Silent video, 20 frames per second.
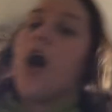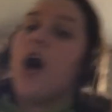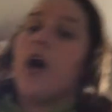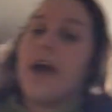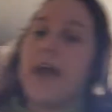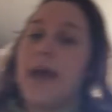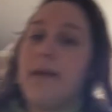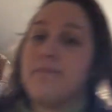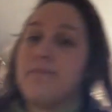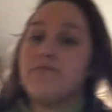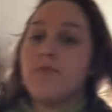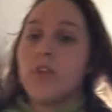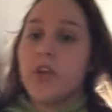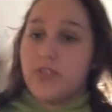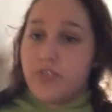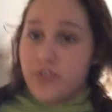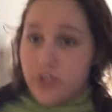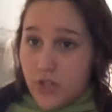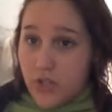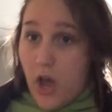Okay,
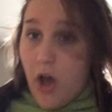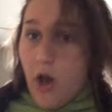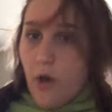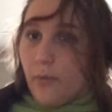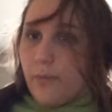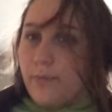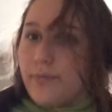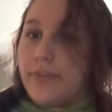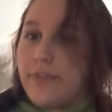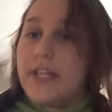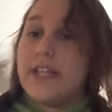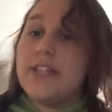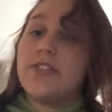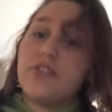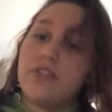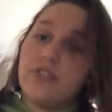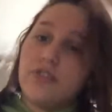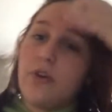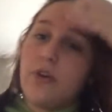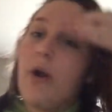so this
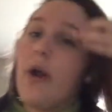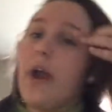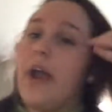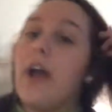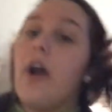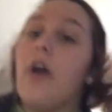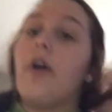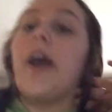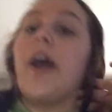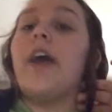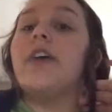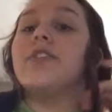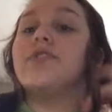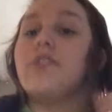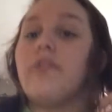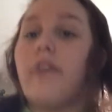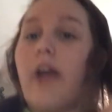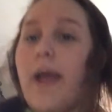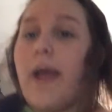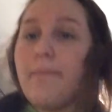story. Okay,
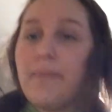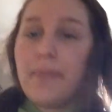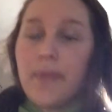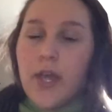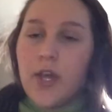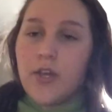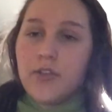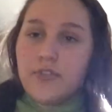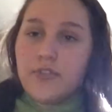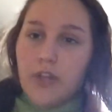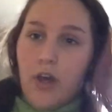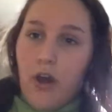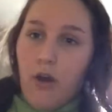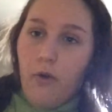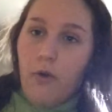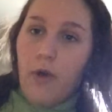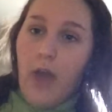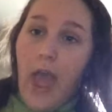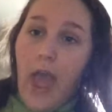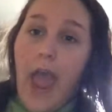so right,
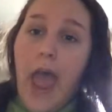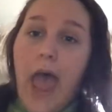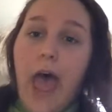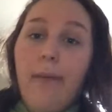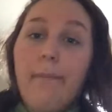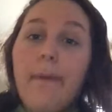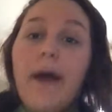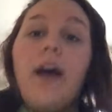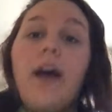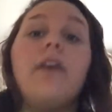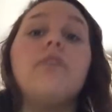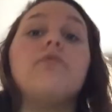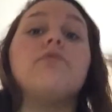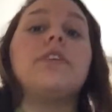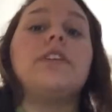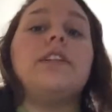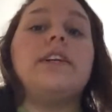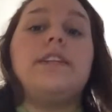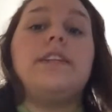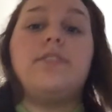so Emma
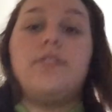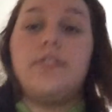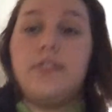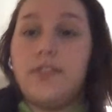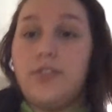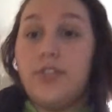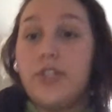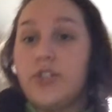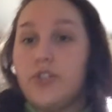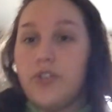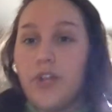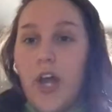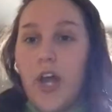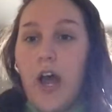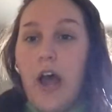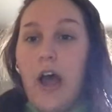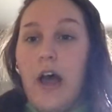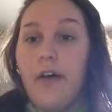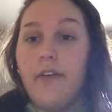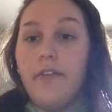released this
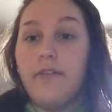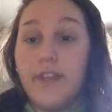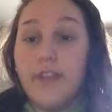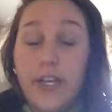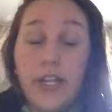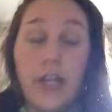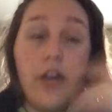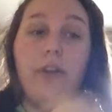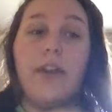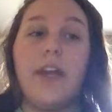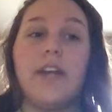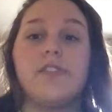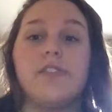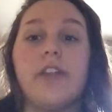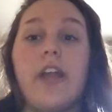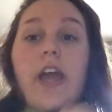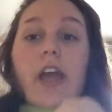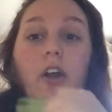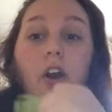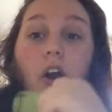video
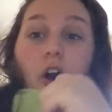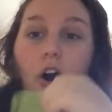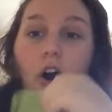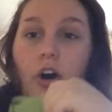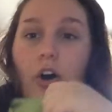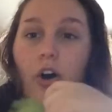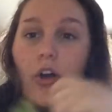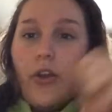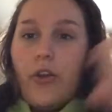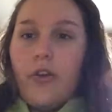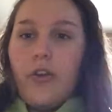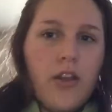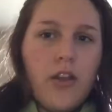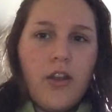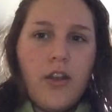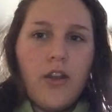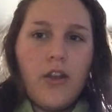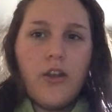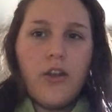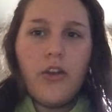yesterday called
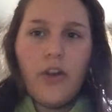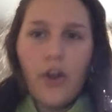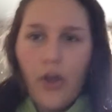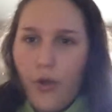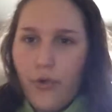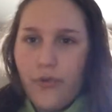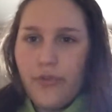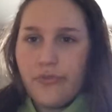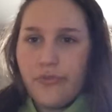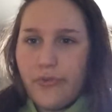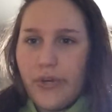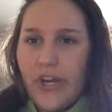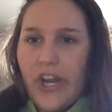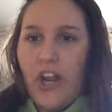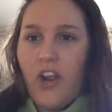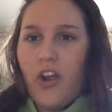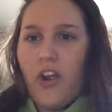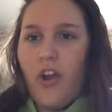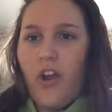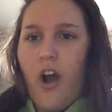Nose
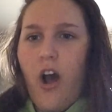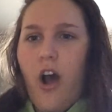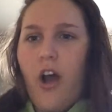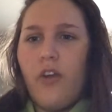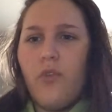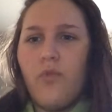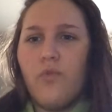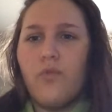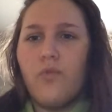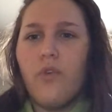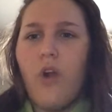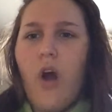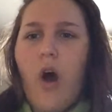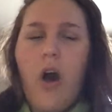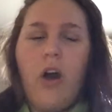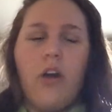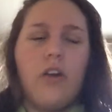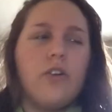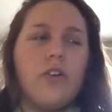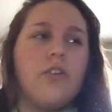Ring Gone
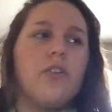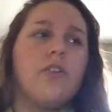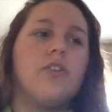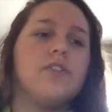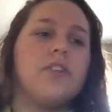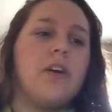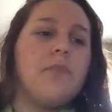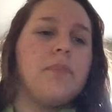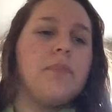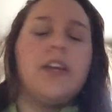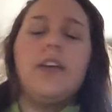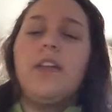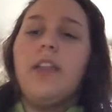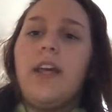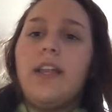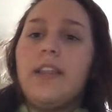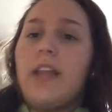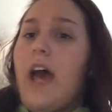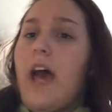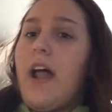Wrong or something
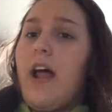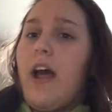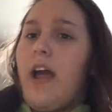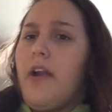like that.